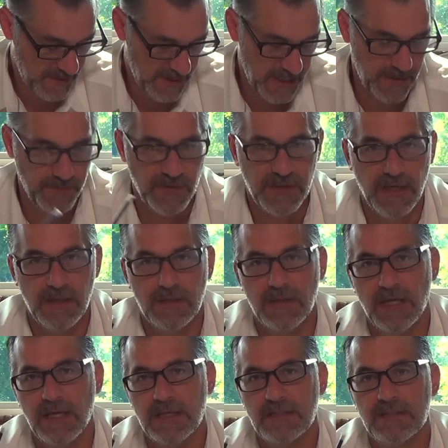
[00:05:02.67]
amputated
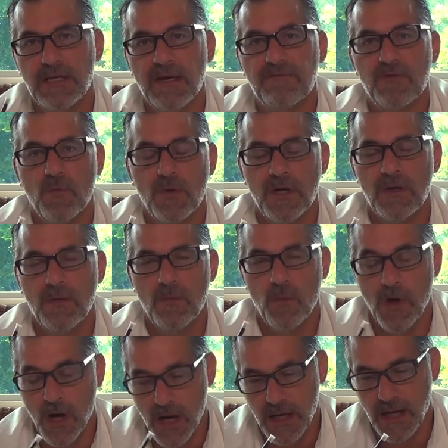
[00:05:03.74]
legs and have to
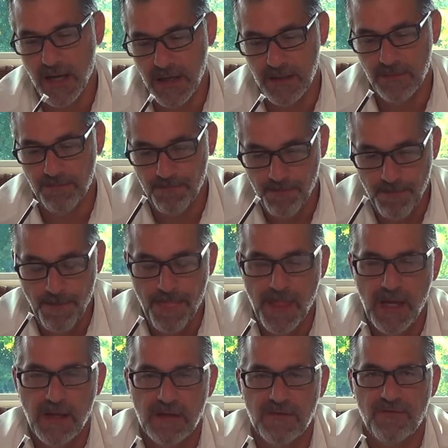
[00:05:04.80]
walk on them.
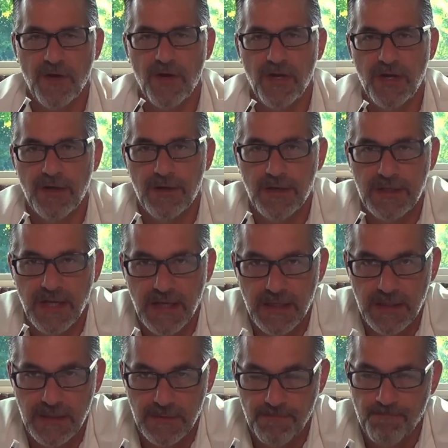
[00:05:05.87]
It's very
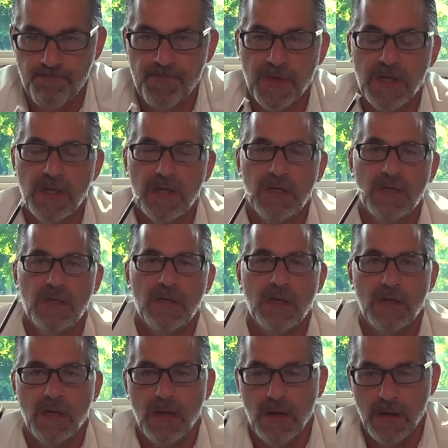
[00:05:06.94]
irritating.
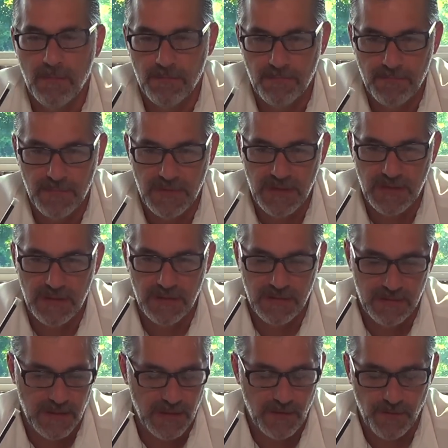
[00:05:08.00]
And
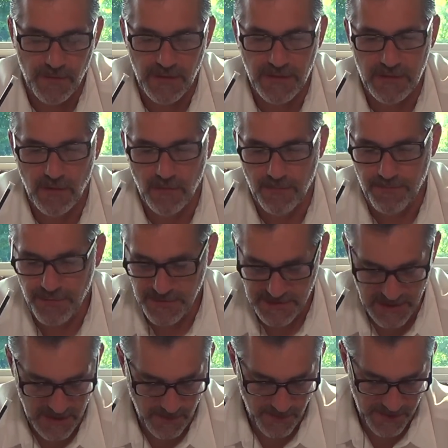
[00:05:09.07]
they really don't
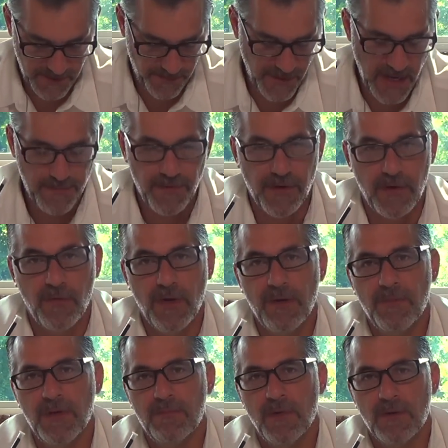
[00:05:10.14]
present them with the proper
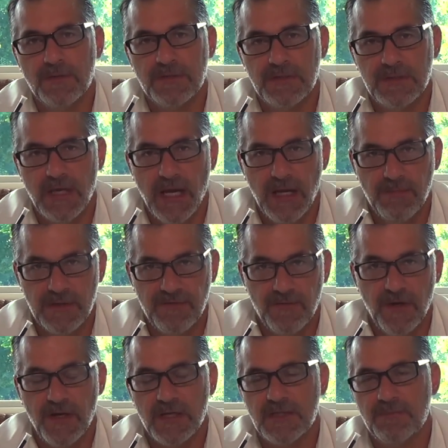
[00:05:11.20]
equipment most of the time. It's
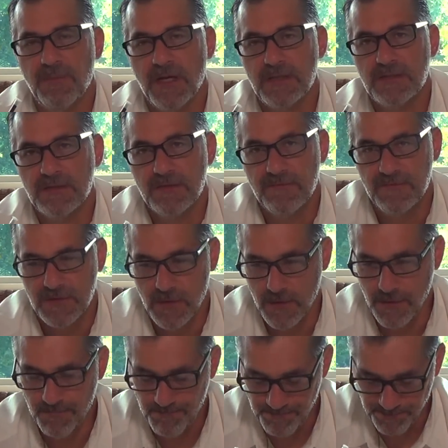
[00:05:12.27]
very expensive.
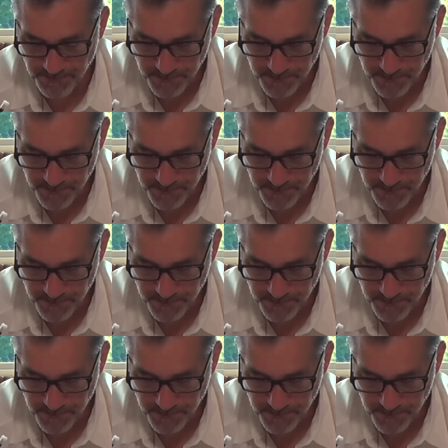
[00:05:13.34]
So